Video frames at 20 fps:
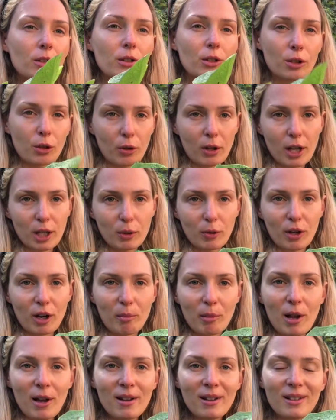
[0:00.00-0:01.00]
So that's what
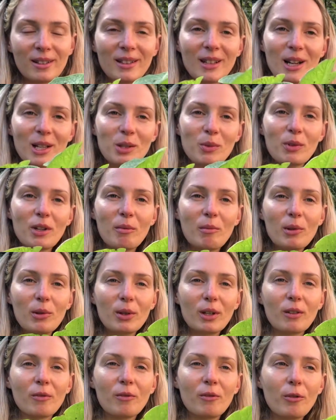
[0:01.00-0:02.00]
I'm
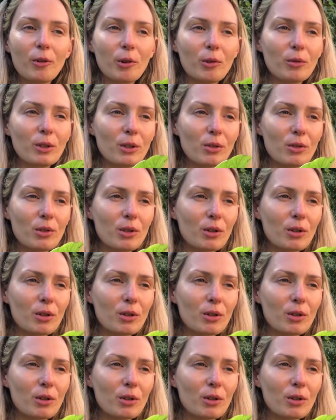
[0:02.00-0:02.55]
looking forward to.